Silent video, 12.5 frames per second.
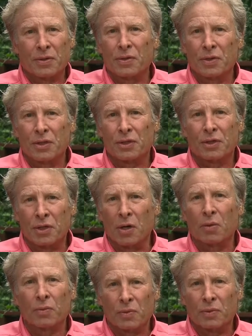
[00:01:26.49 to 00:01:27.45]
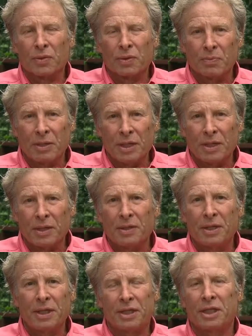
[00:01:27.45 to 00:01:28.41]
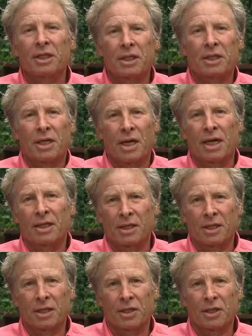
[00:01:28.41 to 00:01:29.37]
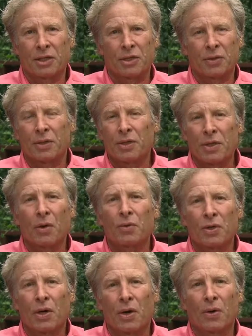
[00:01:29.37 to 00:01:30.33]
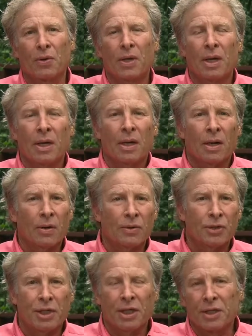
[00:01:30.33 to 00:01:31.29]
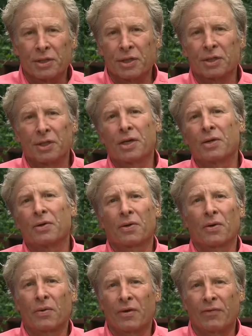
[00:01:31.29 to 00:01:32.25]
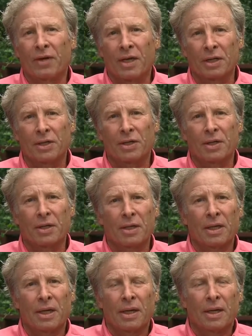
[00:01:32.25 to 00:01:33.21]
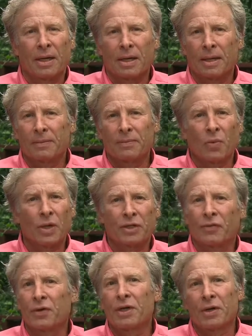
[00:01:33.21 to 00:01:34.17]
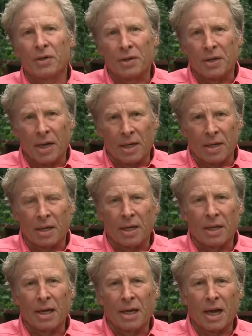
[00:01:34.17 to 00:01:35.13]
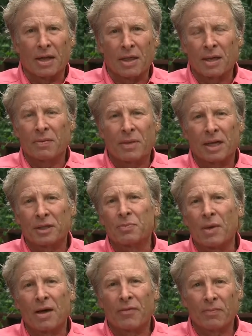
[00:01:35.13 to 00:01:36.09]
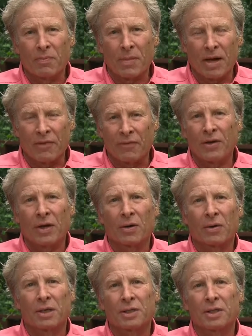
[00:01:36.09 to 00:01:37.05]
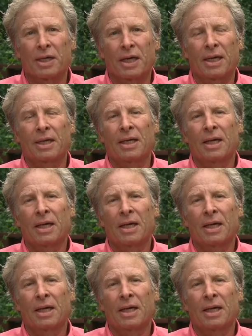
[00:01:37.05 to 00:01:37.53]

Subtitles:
just don't be desensitized to this issue, and don't go, oh gee, this is another horrific incident, what's for dinner tonight, honey? And I think that's my fear, is that